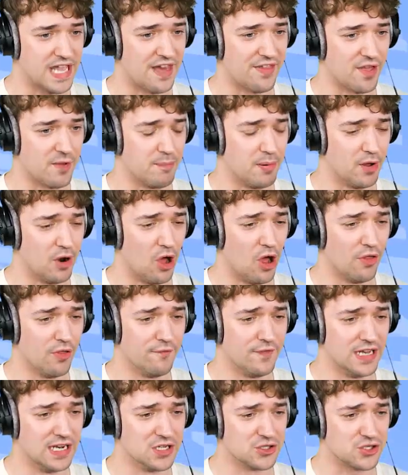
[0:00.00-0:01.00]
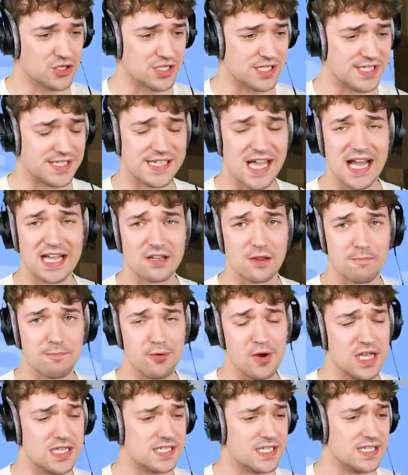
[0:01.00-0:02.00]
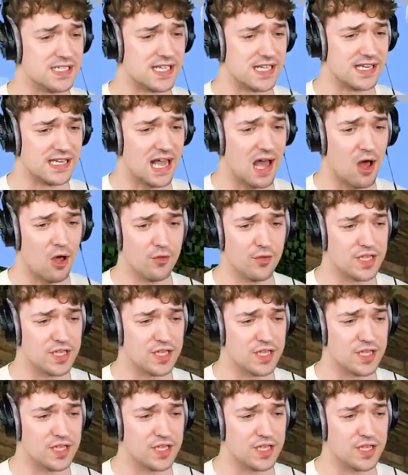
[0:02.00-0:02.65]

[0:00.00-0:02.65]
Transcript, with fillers: yeah, they put all the villagers inside the prisons, and now